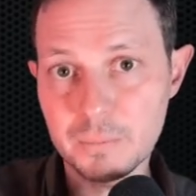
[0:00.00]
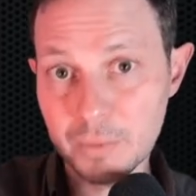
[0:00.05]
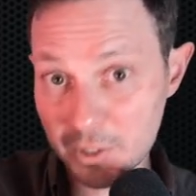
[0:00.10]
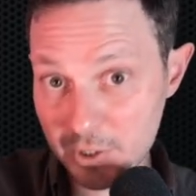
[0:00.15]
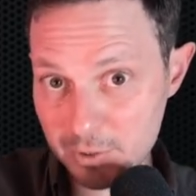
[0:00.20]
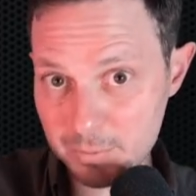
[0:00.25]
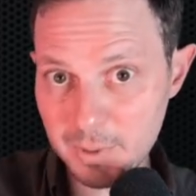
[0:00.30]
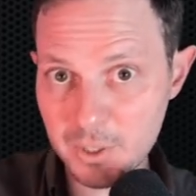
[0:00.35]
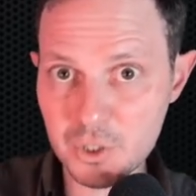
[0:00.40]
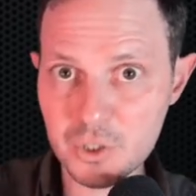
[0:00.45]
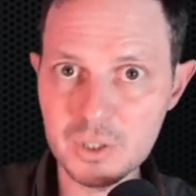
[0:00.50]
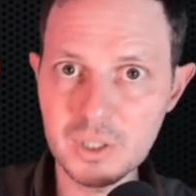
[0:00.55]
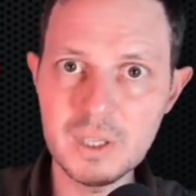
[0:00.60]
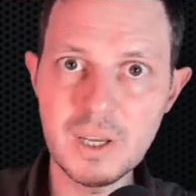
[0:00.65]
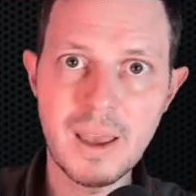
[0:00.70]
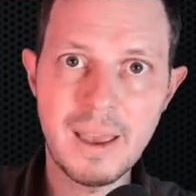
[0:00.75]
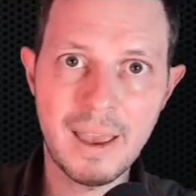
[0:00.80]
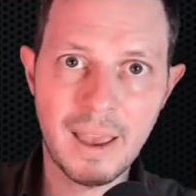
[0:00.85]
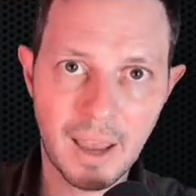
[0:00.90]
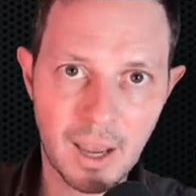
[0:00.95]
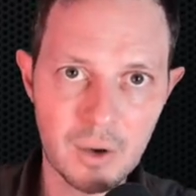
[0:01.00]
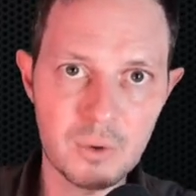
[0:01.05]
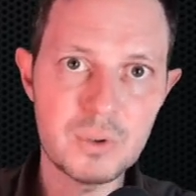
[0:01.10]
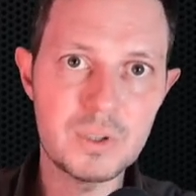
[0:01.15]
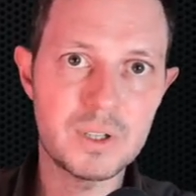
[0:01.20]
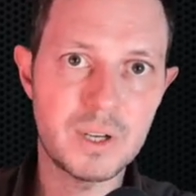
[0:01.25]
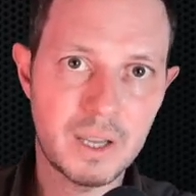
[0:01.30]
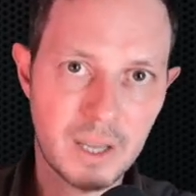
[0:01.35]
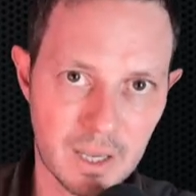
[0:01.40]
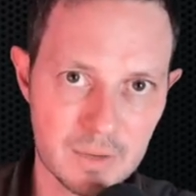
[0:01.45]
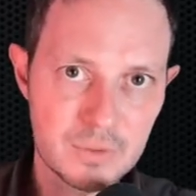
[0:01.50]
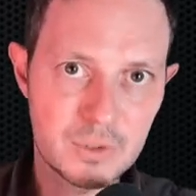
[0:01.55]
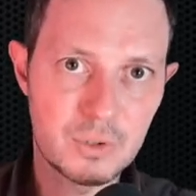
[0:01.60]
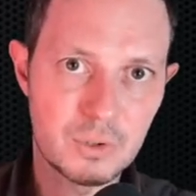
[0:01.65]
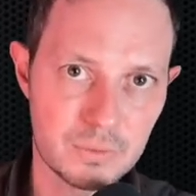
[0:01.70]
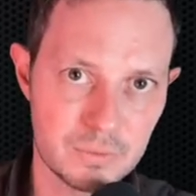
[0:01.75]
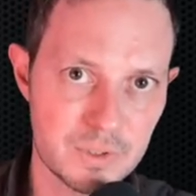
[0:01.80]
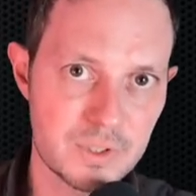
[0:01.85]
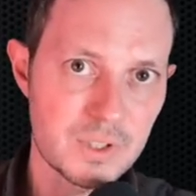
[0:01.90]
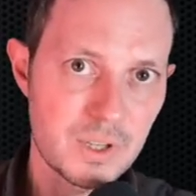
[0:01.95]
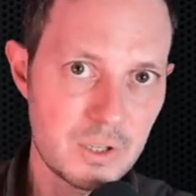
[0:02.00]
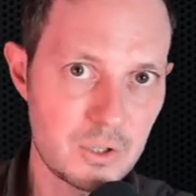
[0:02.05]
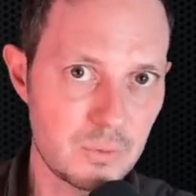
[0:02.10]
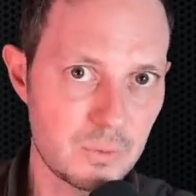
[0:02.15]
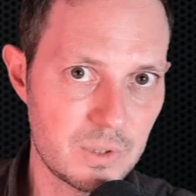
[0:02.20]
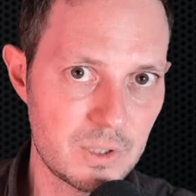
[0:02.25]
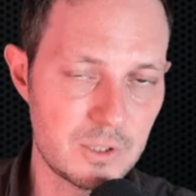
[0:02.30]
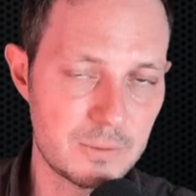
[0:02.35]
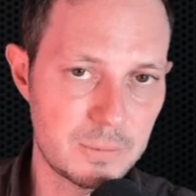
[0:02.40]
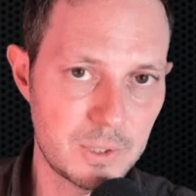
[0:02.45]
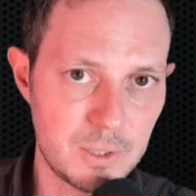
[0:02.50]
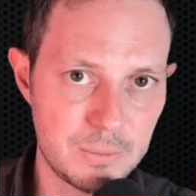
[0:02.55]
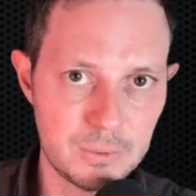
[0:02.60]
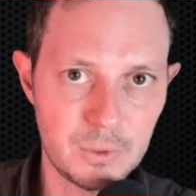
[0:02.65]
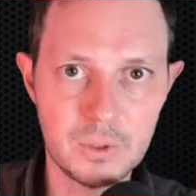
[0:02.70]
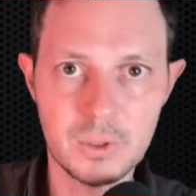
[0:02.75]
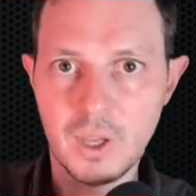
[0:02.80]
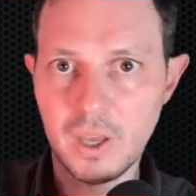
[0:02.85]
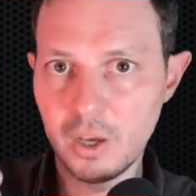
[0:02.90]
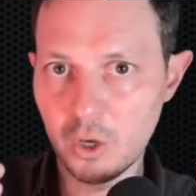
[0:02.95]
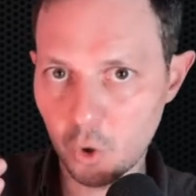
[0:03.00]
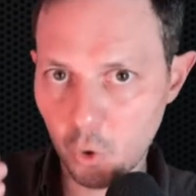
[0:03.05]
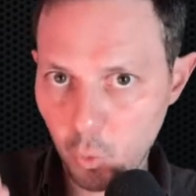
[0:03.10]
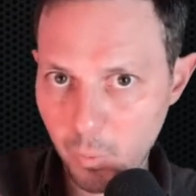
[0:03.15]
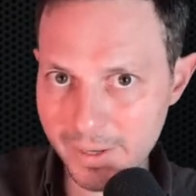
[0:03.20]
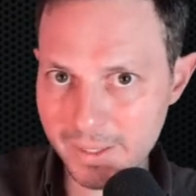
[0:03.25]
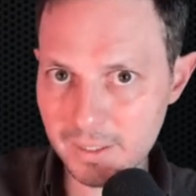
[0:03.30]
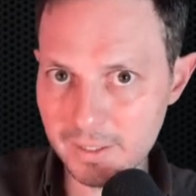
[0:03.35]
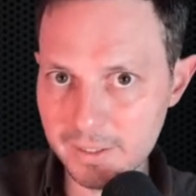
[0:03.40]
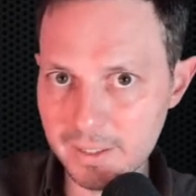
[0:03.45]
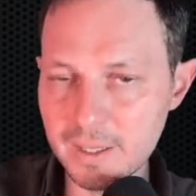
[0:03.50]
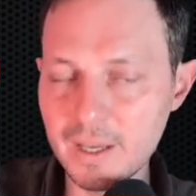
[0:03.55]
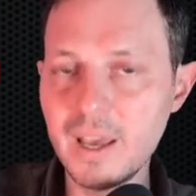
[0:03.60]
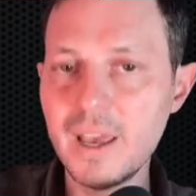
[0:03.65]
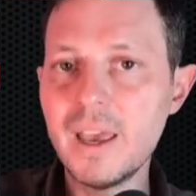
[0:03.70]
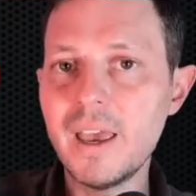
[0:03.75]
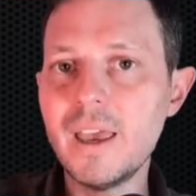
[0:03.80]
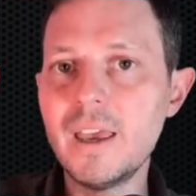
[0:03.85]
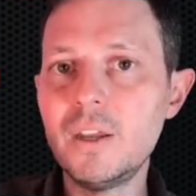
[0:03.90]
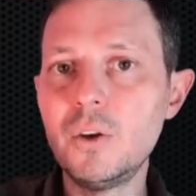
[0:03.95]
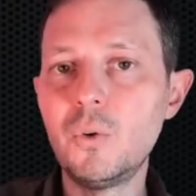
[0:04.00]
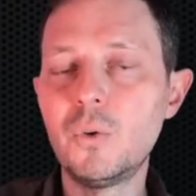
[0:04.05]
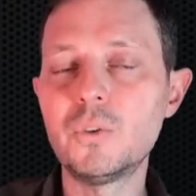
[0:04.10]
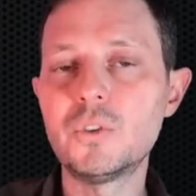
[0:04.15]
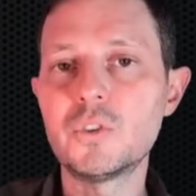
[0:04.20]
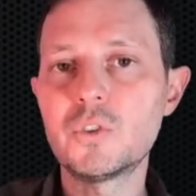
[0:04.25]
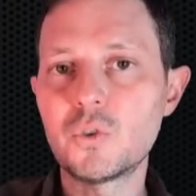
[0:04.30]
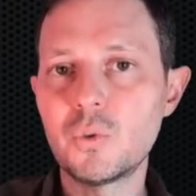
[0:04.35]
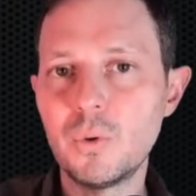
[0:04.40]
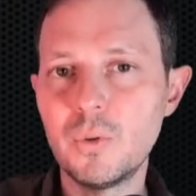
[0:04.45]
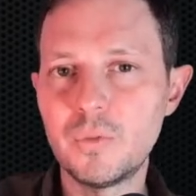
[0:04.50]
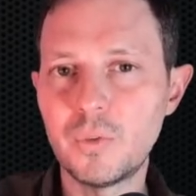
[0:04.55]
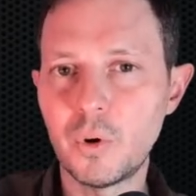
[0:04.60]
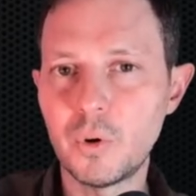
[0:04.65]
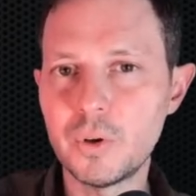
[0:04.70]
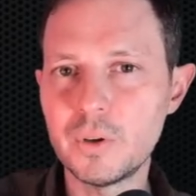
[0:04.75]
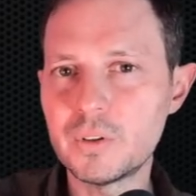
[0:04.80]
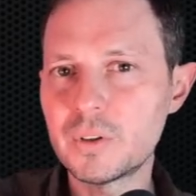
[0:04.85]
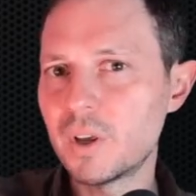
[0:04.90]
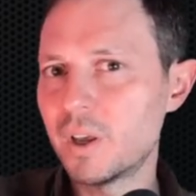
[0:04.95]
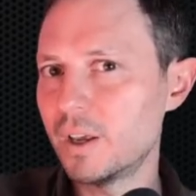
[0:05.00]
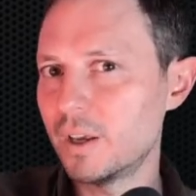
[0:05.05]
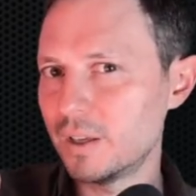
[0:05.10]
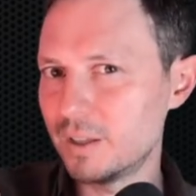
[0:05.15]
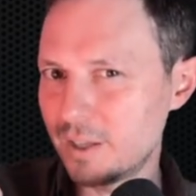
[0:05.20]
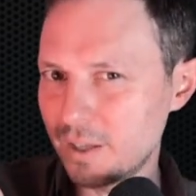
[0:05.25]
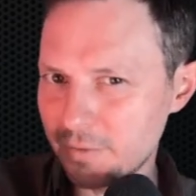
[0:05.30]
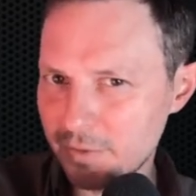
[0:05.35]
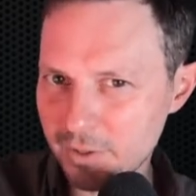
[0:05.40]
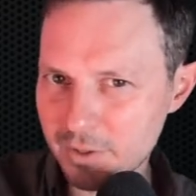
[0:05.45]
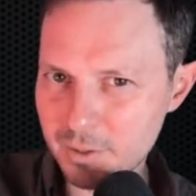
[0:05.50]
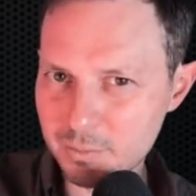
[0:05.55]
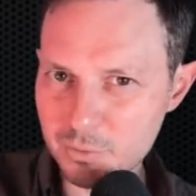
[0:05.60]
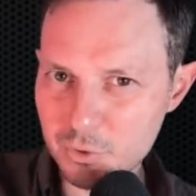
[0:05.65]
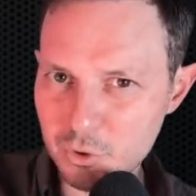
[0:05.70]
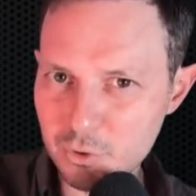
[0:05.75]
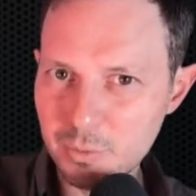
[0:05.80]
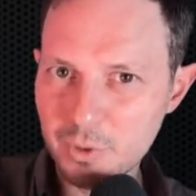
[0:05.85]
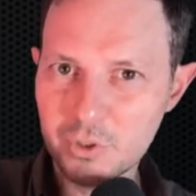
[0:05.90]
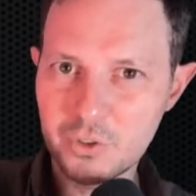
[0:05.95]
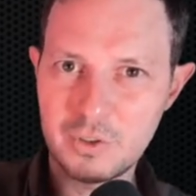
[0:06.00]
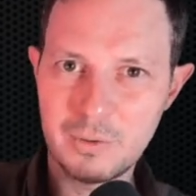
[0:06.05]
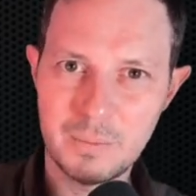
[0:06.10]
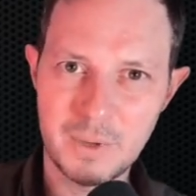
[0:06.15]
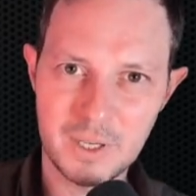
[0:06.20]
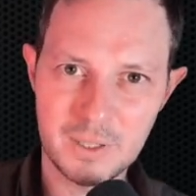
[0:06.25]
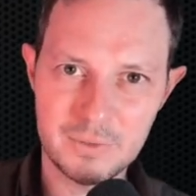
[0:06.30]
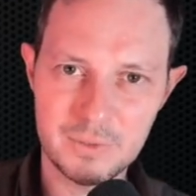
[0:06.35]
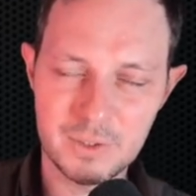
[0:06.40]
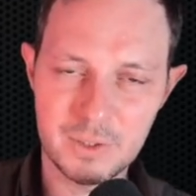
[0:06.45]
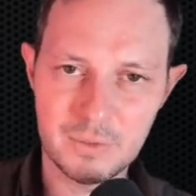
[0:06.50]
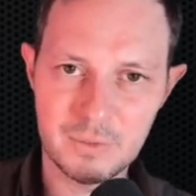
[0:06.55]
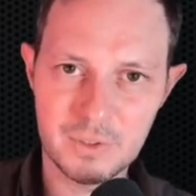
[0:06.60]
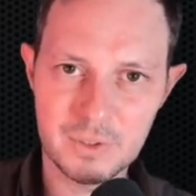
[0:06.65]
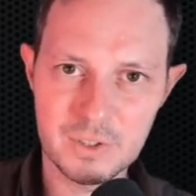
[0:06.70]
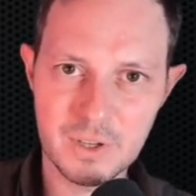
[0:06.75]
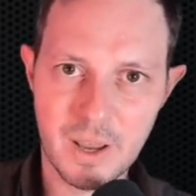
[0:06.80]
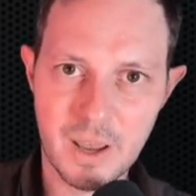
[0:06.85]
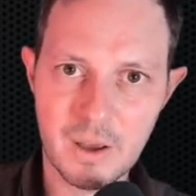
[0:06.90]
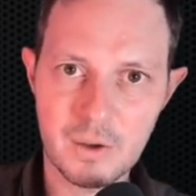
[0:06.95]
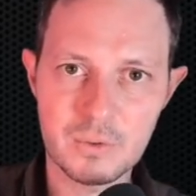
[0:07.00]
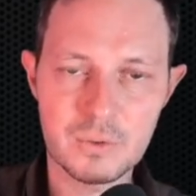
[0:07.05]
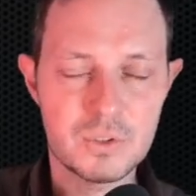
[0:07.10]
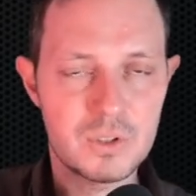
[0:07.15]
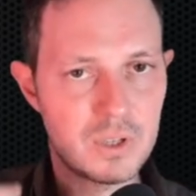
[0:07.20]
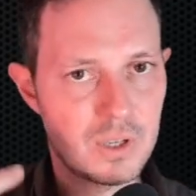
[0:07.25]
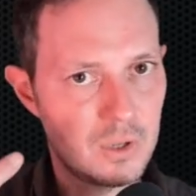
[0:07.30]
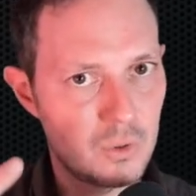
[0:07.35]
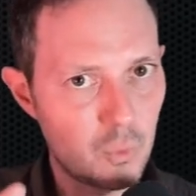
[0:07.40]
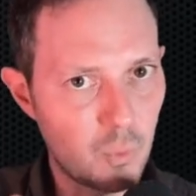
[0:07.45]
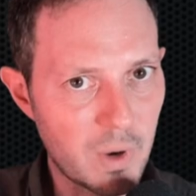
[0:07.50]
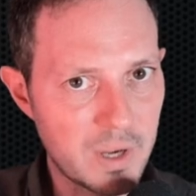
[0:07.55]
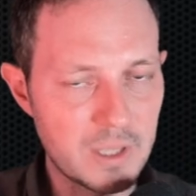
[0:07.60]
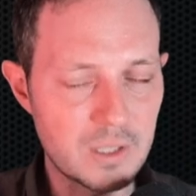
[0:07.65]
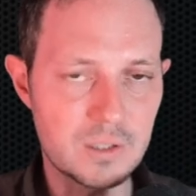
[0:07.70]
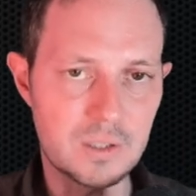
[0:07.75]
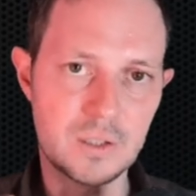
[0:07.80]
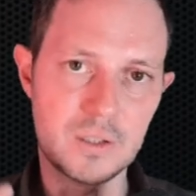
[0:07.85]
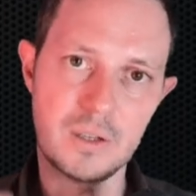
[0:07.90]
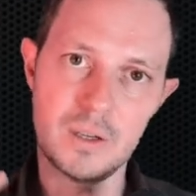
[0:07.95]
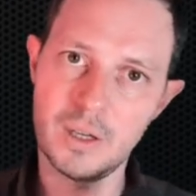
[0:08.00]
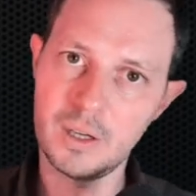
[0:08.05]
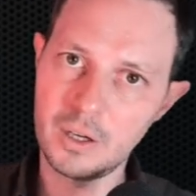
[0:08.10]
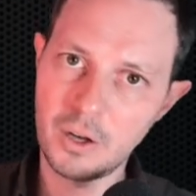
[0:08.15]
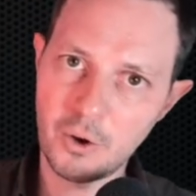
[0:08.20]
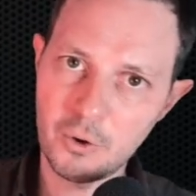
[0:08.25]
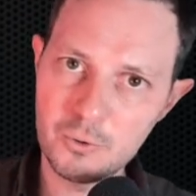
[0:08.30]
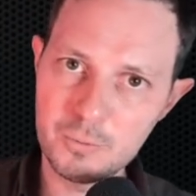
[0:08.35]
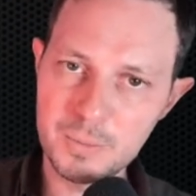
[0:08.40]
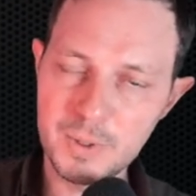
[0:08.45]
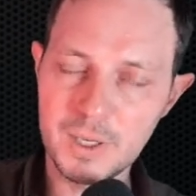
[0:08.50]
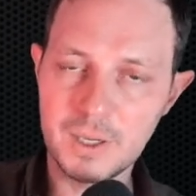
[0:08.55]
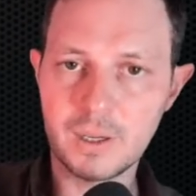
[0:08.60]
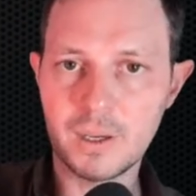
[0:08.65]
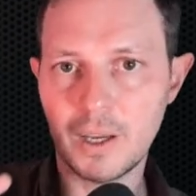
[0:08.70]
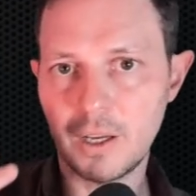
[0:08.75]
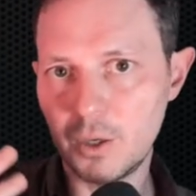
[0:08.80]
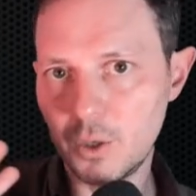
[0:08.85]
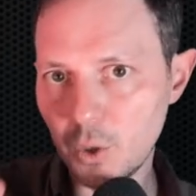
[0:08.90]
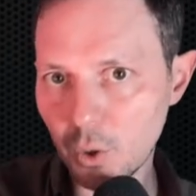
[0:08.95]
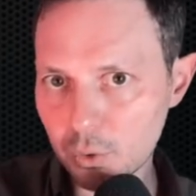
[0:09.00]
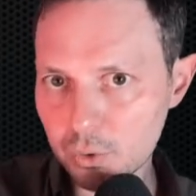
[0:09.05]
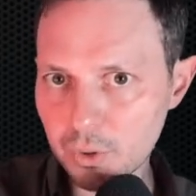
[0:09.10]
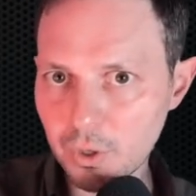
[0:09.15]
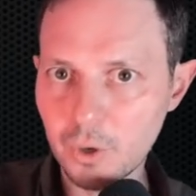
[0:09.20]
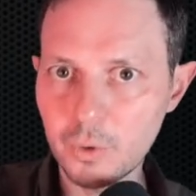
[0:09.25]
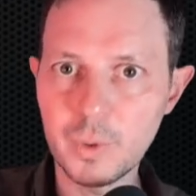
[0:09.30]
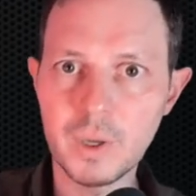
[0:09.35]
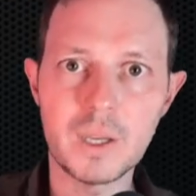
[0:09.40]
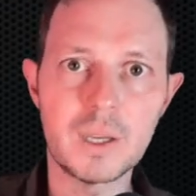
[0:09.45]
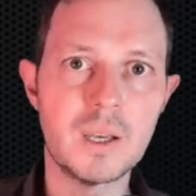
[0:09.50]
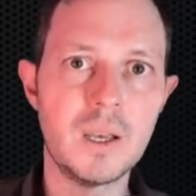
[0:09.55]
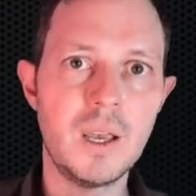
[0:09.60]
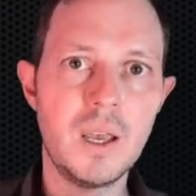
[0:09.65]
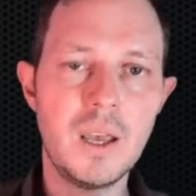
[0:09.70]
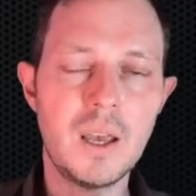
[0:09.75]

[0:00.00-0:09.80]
But especially, how can I have a conversation with these people quickly in order to avoid giving them too much the benefit of the doubt and waiting and hoping and not knowing?